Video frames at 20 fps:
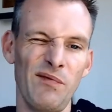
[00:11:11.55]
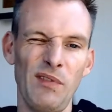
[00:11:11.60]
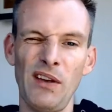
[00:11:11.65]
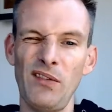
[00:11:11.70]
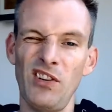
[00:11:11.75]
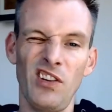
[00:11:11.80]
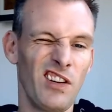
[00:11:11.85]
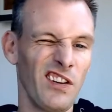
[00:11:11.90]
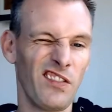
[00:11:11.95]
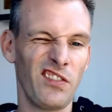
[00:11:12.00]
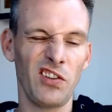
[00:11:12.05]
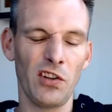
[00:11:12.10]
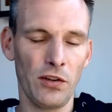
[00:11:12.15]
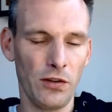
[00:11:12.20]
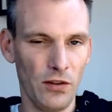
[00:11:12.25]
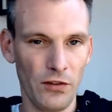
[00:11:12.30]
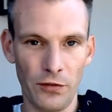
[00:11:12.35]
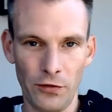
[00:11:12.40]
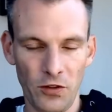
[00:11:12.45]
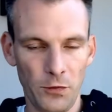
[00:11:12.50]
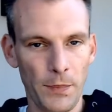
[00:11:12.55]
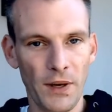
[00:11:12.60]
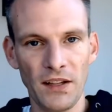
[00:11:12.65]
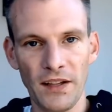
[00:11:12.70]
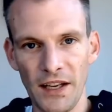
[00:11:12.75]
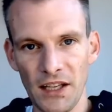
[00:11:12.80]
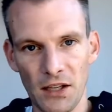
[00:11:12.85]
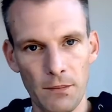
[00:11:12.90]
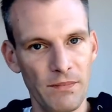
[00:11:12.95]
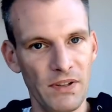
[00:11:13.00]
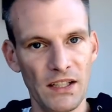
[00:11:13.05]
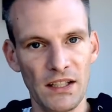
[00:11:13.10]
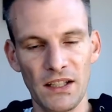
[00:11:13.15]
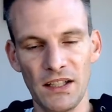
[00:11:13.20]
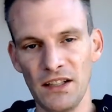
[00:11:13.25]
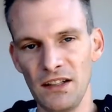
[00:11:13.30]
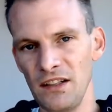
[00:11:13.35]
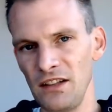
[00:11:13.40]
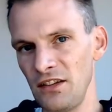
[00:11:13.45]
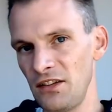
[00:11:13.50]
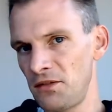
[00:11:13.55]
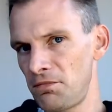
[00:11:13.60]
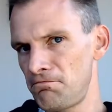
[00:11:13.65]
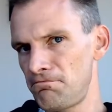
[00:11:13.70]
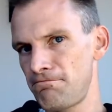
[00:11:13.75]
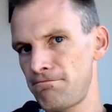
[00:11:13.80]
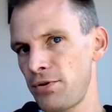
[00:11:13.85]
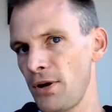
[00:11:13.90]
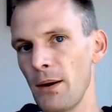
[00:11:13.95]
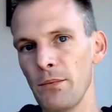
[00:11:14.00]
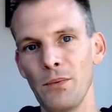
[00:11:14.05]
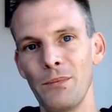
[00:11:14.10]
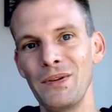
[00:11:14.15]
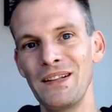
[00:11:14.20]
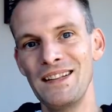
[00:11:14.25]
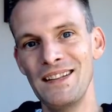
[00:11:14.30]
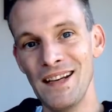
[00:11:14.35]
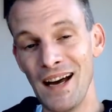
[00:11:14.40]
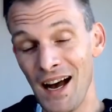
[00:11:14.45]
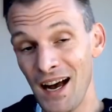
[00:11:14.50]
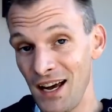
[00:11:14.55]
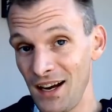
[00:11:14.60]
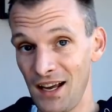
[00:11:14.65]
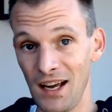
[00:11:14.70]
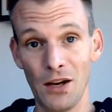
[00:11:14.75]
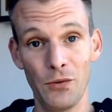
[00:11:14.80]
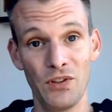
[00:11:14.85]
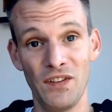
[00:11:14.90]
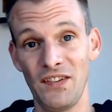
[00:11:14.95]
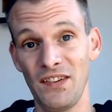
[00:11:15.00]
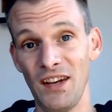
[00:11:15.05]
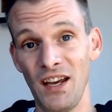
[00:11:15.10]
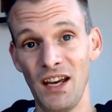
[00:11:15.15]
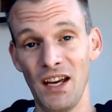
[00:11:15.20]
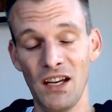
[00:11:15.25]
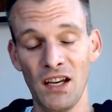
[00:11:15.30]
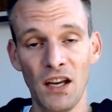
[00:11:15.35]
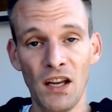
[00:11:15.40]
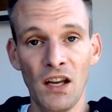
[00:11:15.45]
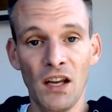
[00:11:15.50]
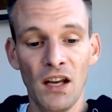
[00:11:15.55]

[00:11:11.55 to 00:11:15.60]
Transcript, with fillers: Maybe you could still use your spell-like abilities. Probably not, I would say.